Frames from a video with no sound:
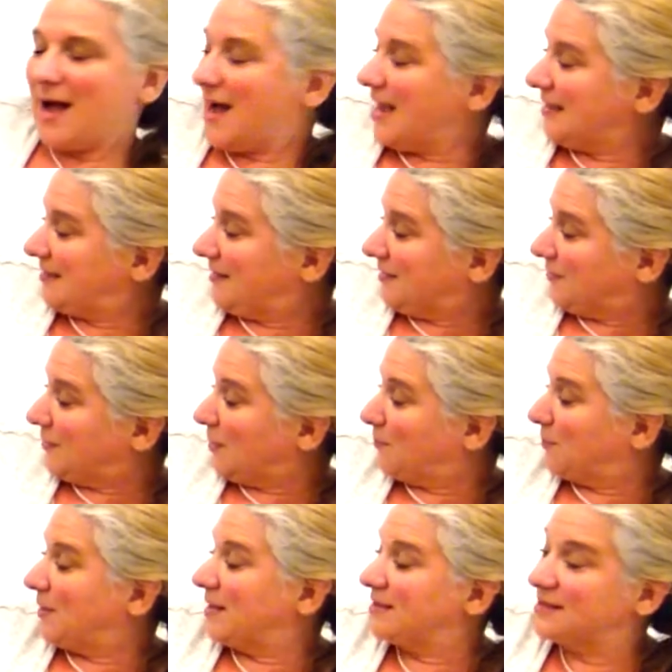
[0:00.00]
I think they'll
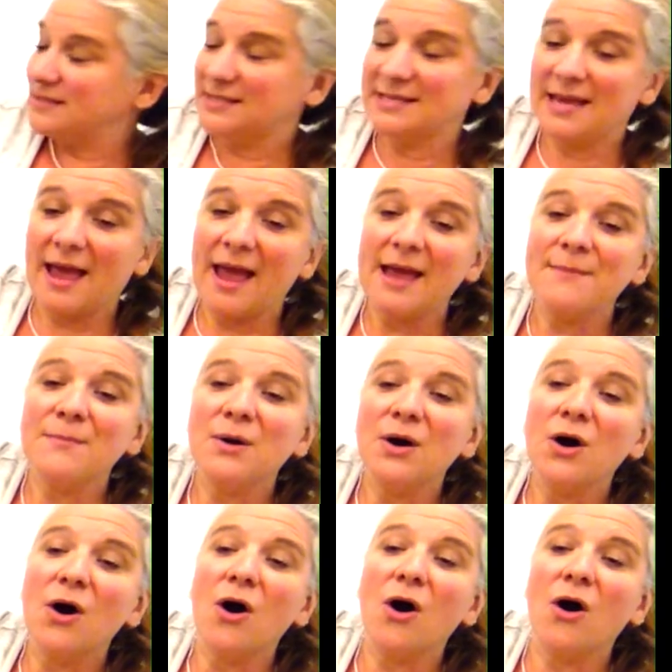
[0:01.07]
play this
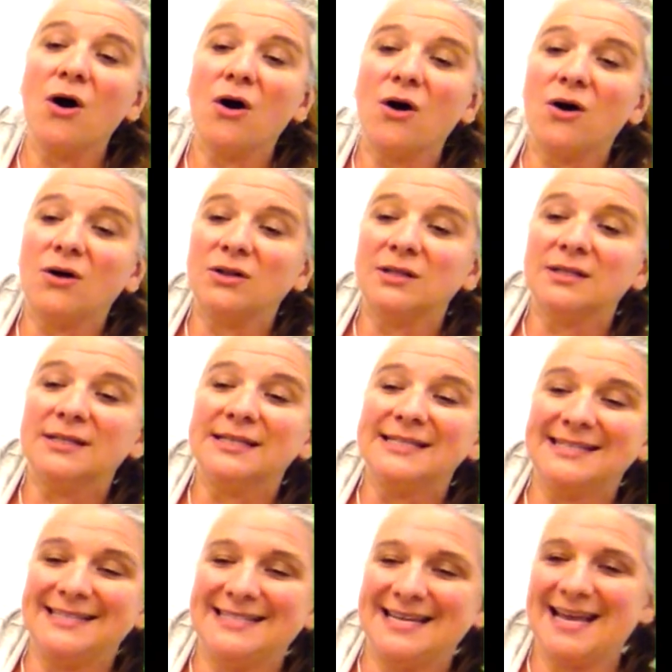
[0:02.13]
game all
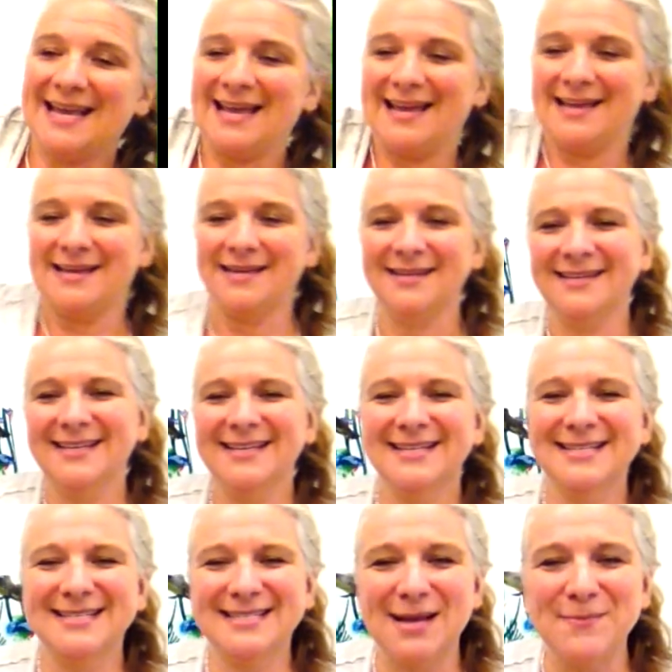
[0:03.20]
day.
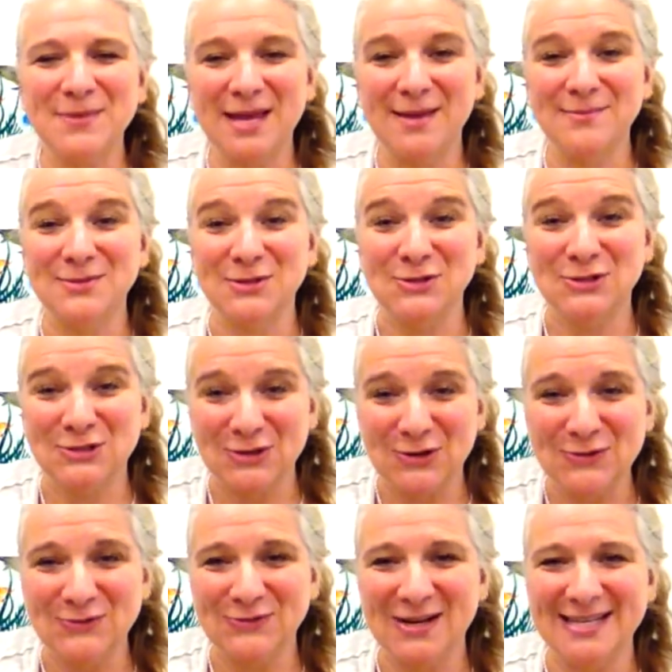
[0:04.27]
Some games are
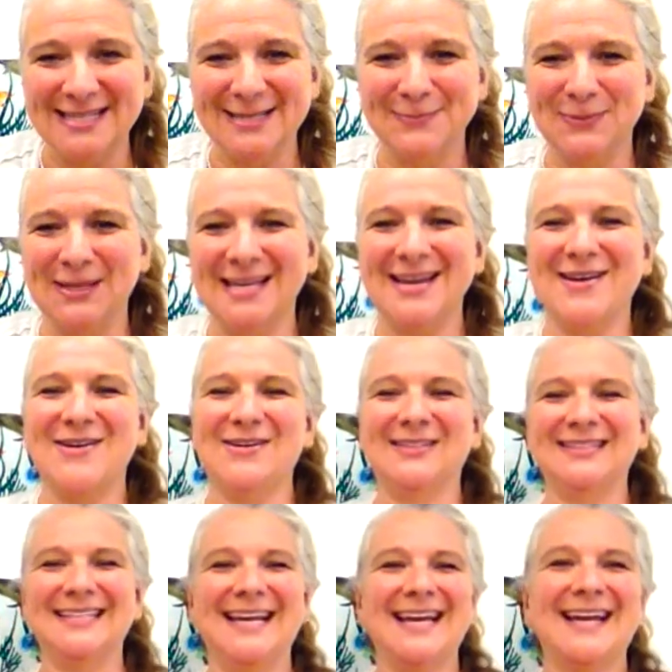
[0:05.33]
so fun to play
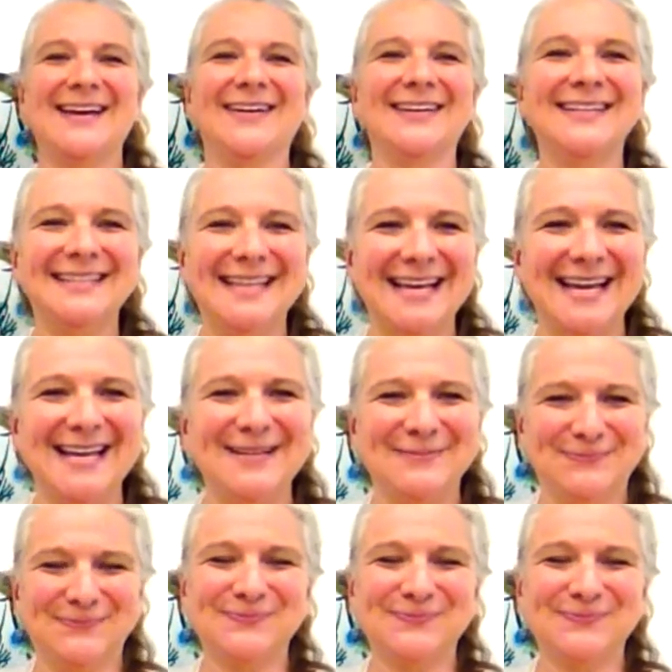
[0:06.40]
all day, aren't they?